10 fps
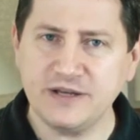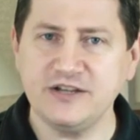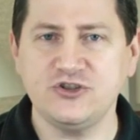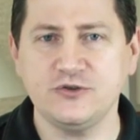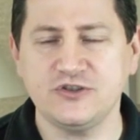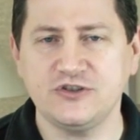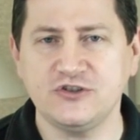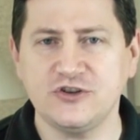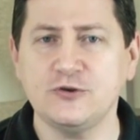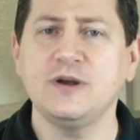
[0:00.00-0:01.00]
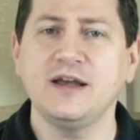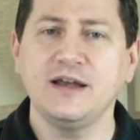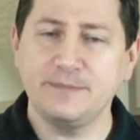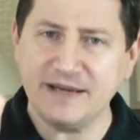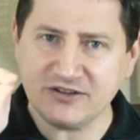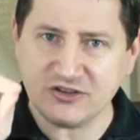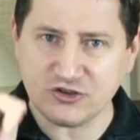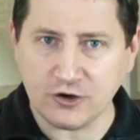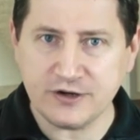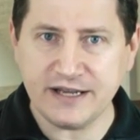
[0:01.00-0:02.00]
what he chooses to do, it's because
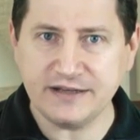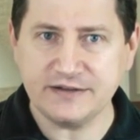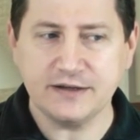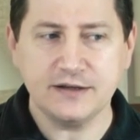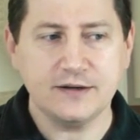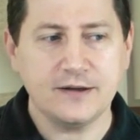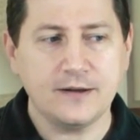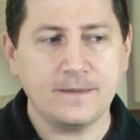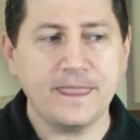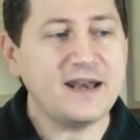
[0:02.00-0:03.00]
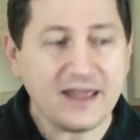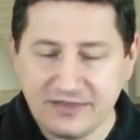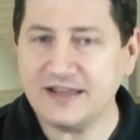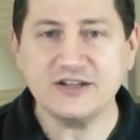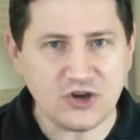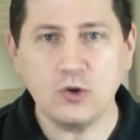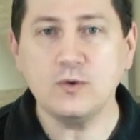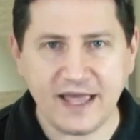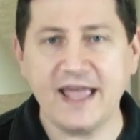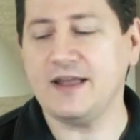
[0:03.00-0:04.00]
he's earned it, then I think it's
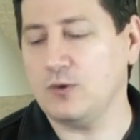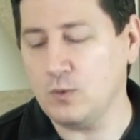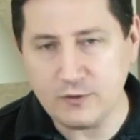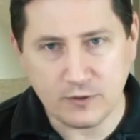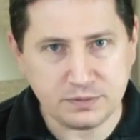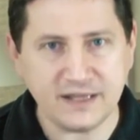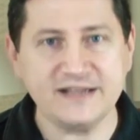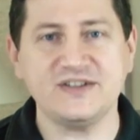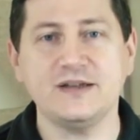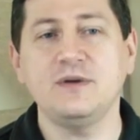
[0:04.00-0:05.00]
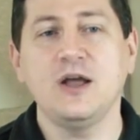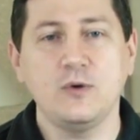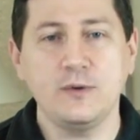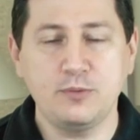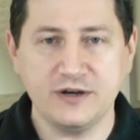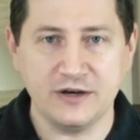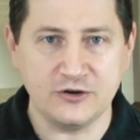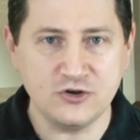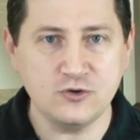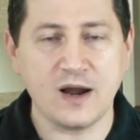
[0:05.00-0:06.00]
okay. We replace him, we put in a
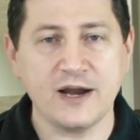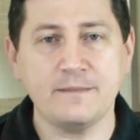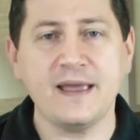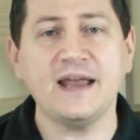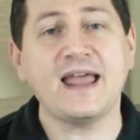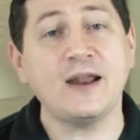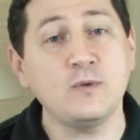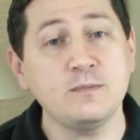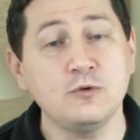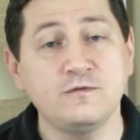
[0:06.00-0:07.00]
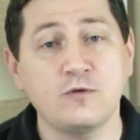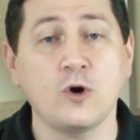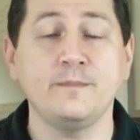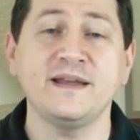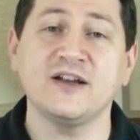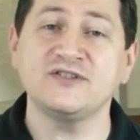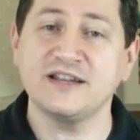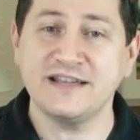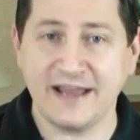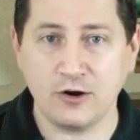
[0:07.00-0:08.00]
new Iron Man, and we move forward because
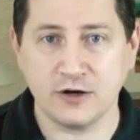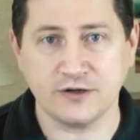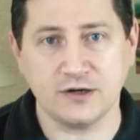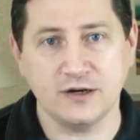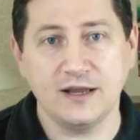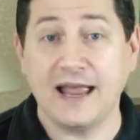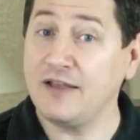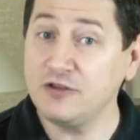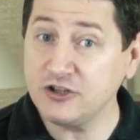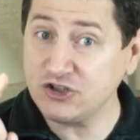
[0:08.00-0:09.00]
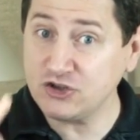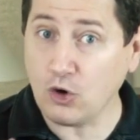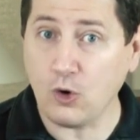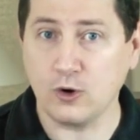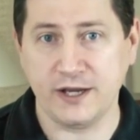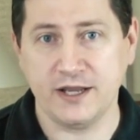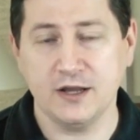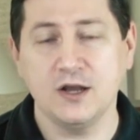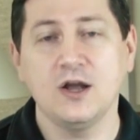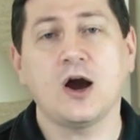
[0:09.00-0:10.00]
the character and the story
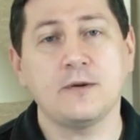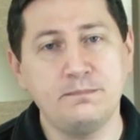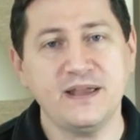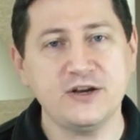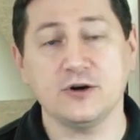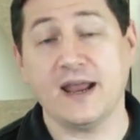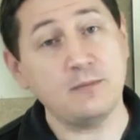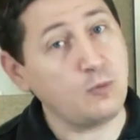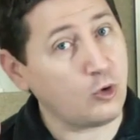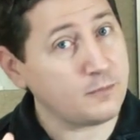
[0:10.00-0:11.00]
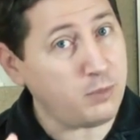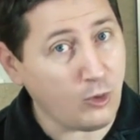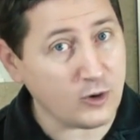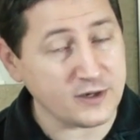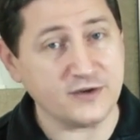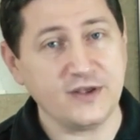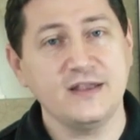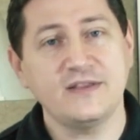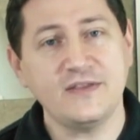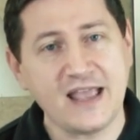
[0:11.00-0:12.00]
are bigger and more important
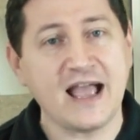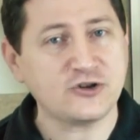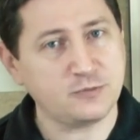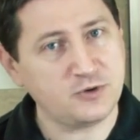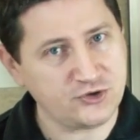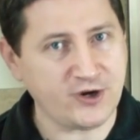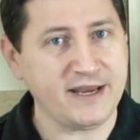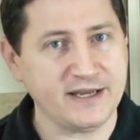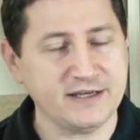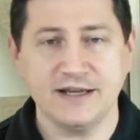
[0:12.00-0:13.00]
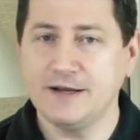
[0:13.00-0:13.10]
than the actor portraying it.